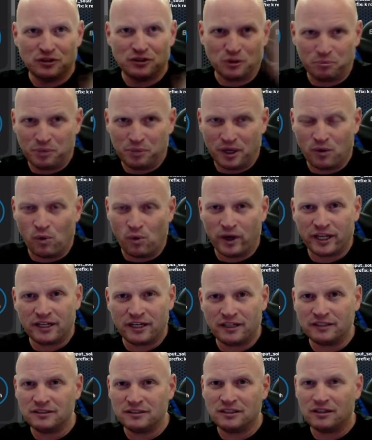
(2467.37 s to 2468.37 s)
So plug one
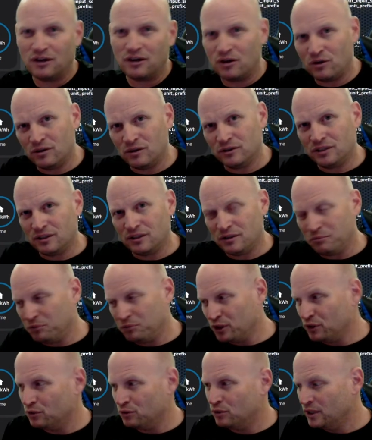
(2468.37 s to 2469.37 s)
end into the to the
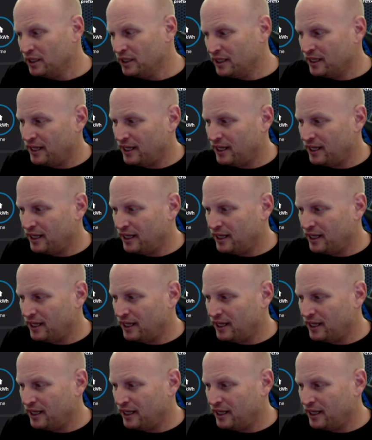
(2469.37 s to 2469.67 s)
blue,